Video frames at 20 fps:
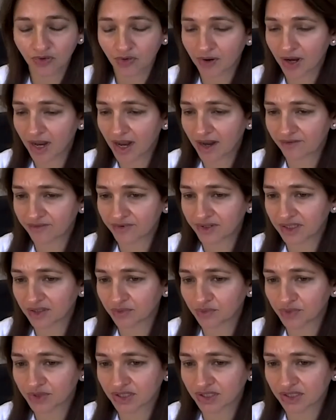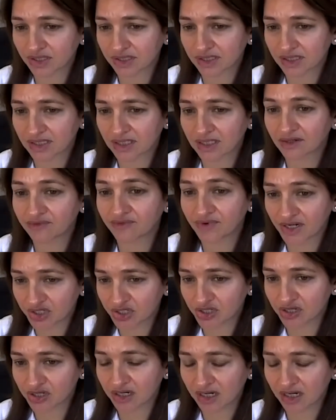everything which is
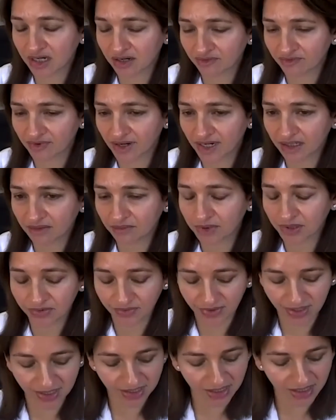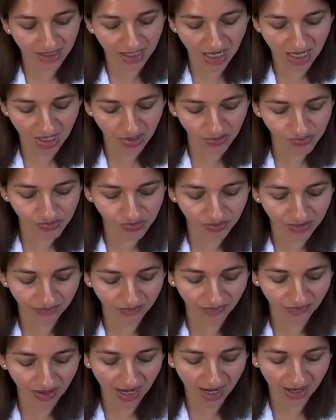conventionally available right now. So
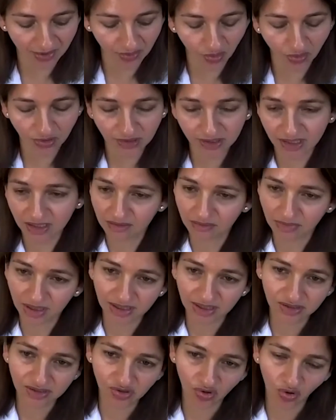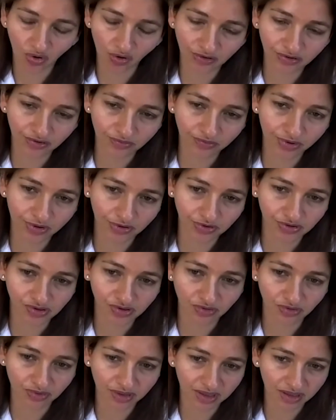they've had all the IMiDs, all the
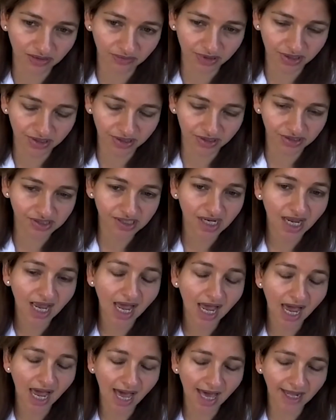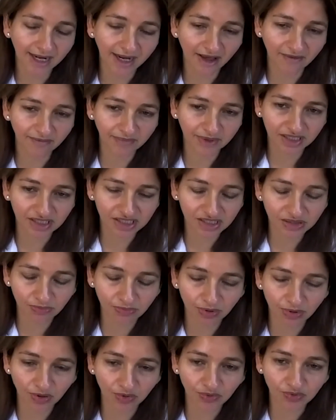proteasome inhibitors, and have been
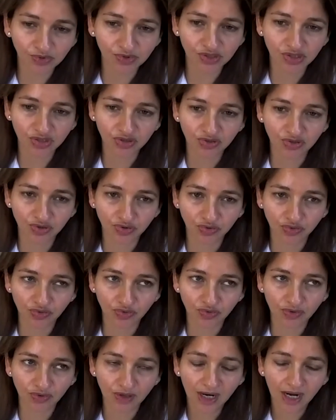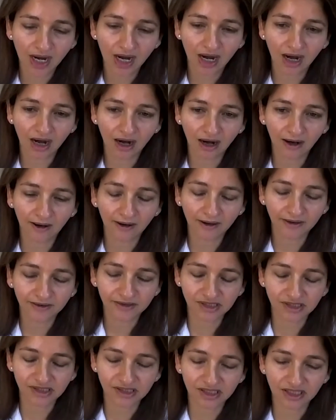exposed to
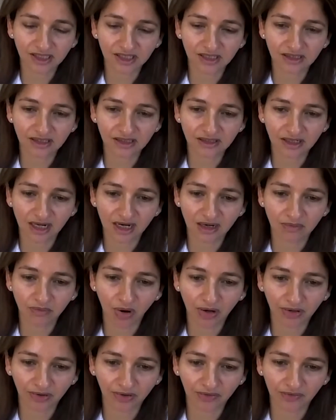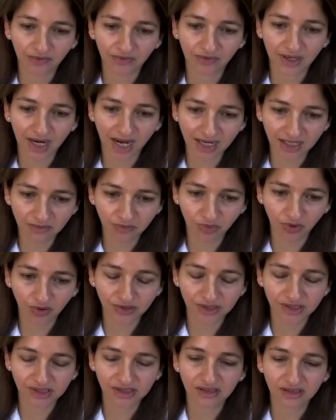the CD38 monoclonal
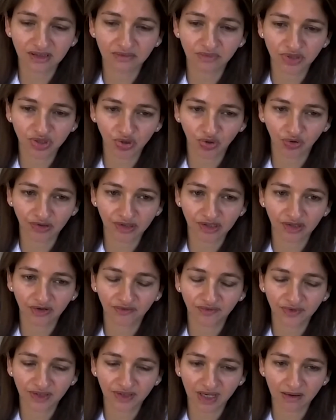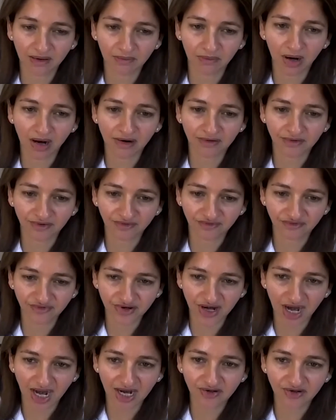antibodies. The majority of them are
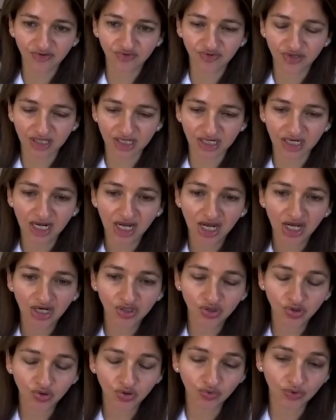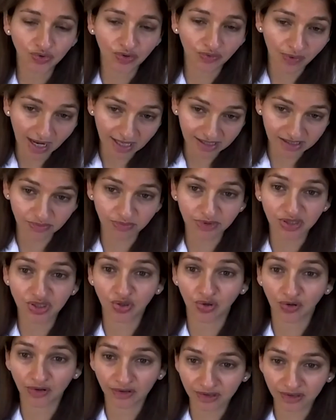refractory to the vast
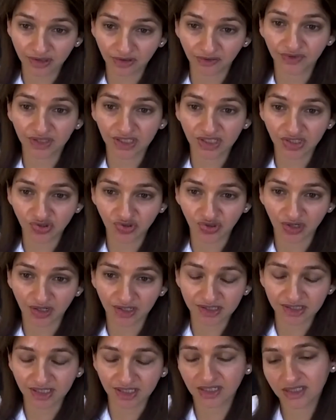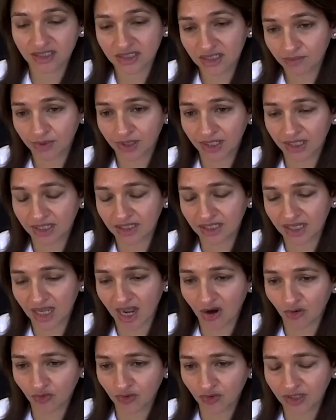majority of these drugs, and typically the
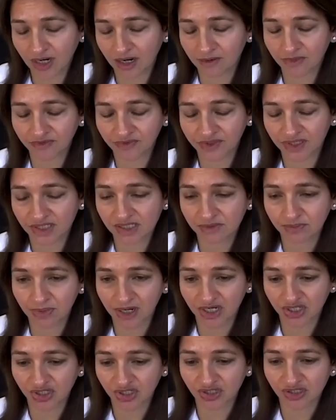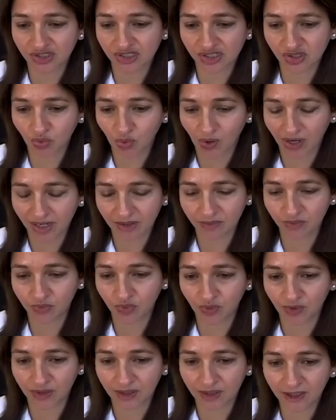outcome of these patients is quite
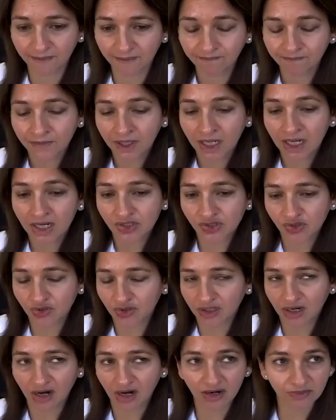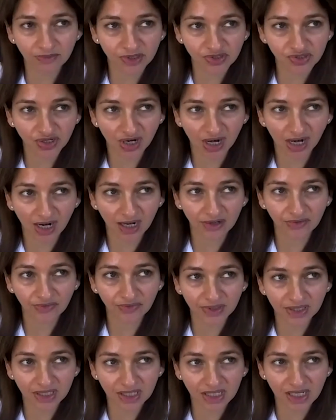poor. So the KarMMa trial
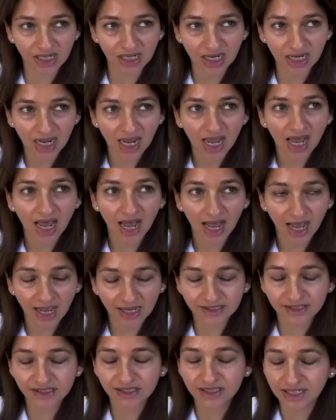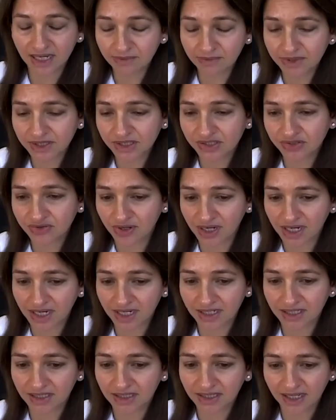really has
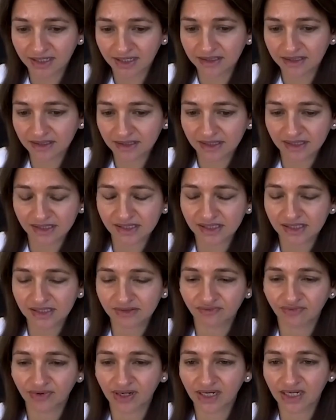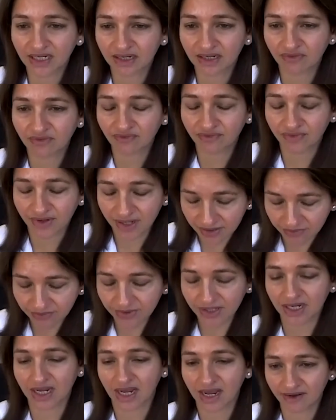demonstrated that in this very,
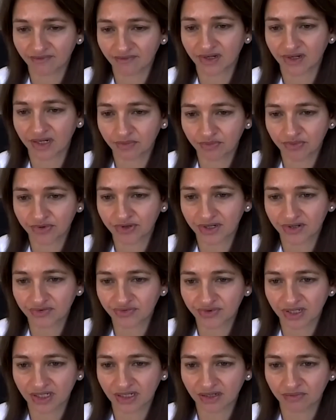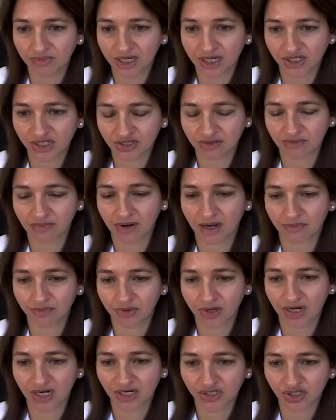very heavily pre-treated patient
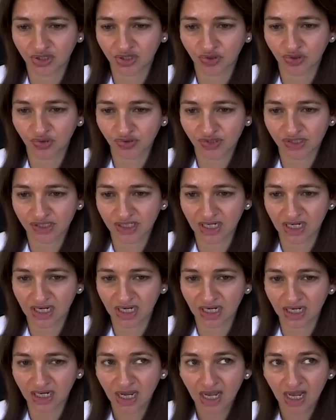population, you're seeing